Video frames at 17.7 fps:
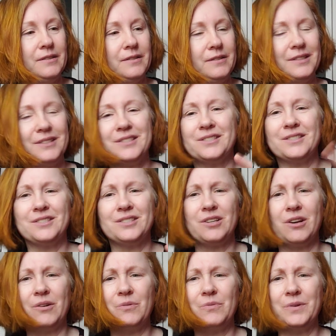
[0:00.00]
we'll
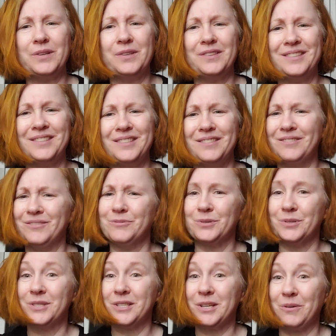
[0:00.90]
start with
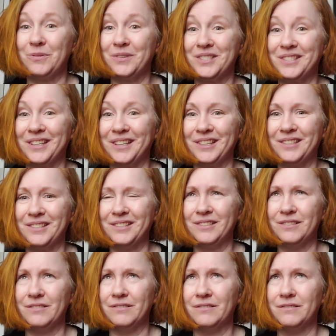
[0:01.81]

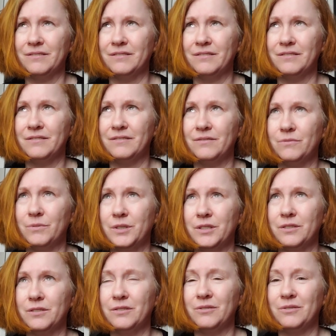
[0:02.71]
6. 1,
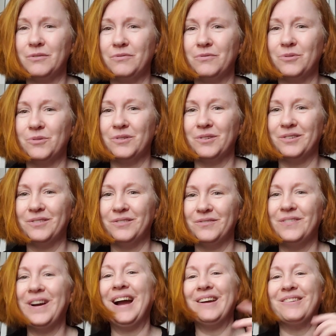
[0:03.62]
2, 3, 4,
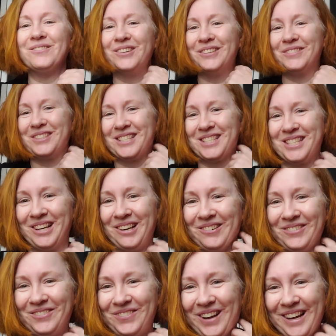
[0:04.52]
5. We have to start
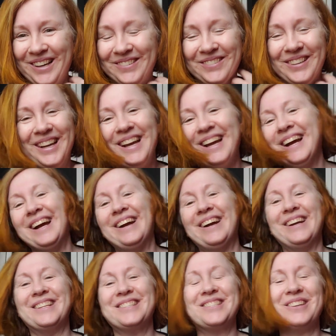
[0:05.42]
with 5. All
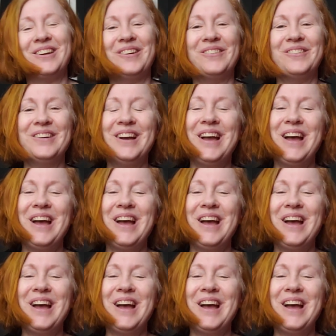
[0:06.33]
right, so